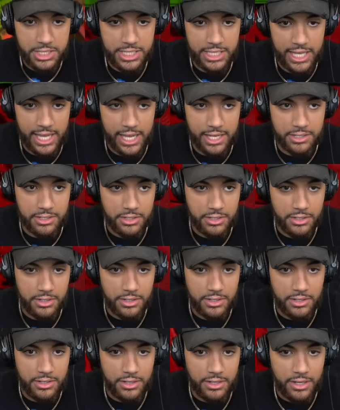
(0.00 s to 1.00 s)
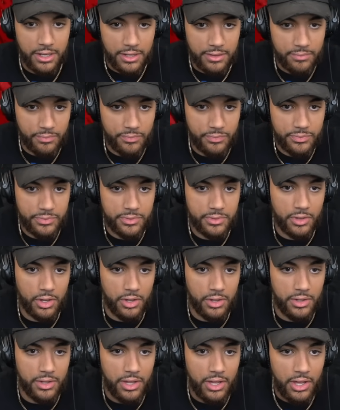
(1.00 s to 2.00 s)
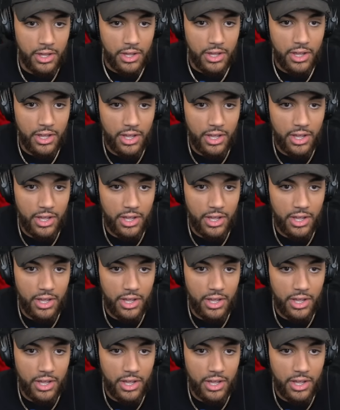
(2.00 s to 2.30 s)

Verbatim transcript: to the Don't hand. leave me alone! You're gonna leave Pan alone.